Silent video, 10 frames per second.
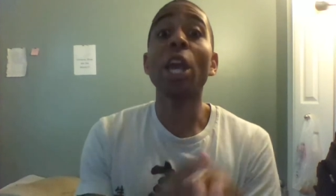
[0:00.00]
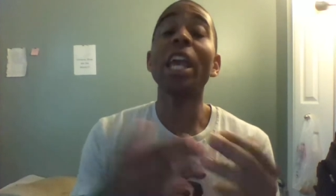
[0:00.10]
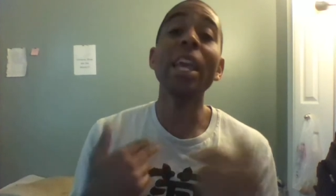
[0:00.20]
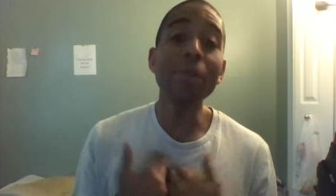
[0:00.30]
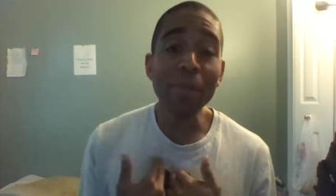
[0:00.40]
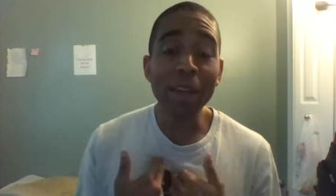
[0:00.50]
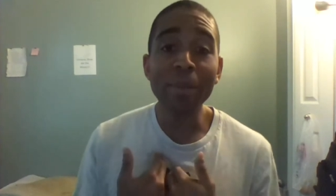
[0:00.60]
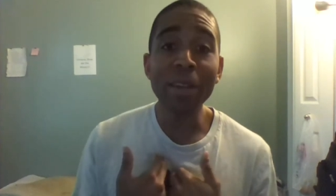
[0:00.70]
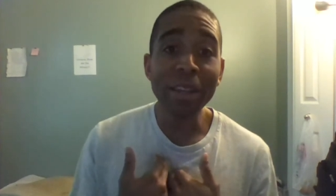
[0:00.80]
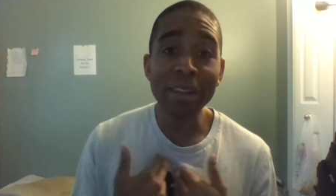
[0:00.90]
even if
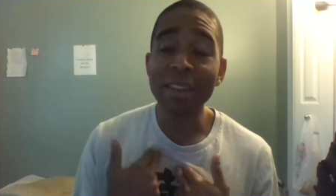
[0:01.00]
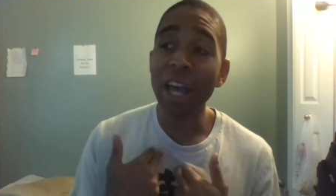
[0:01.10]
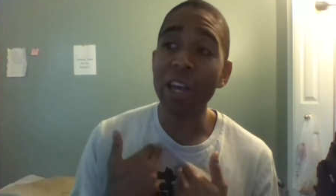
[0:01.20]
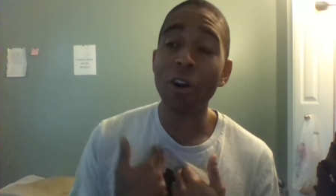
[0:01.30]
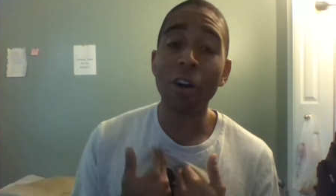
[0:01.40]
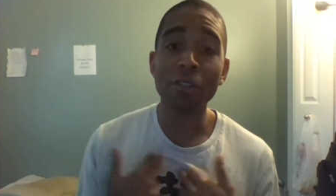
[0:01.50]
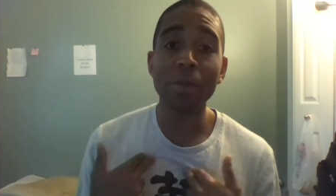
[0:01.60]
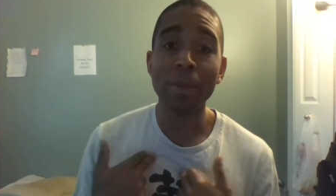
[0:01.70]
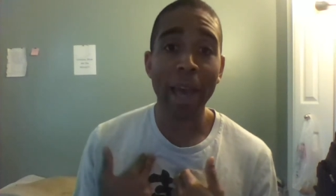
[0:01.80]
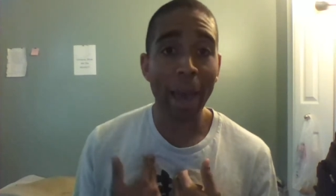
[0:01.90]
that means it costs
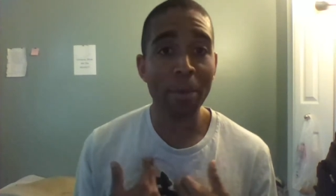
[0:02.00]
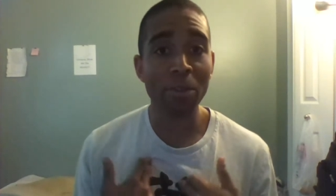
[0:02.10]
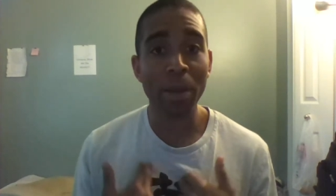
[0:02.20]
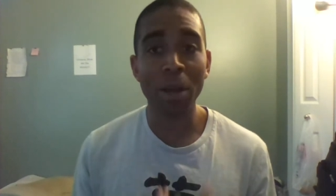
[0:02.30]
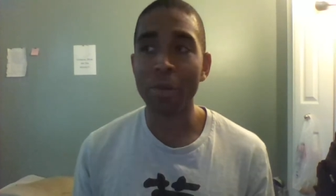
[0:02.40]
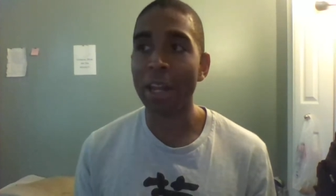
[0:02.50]
me my happiness, my health,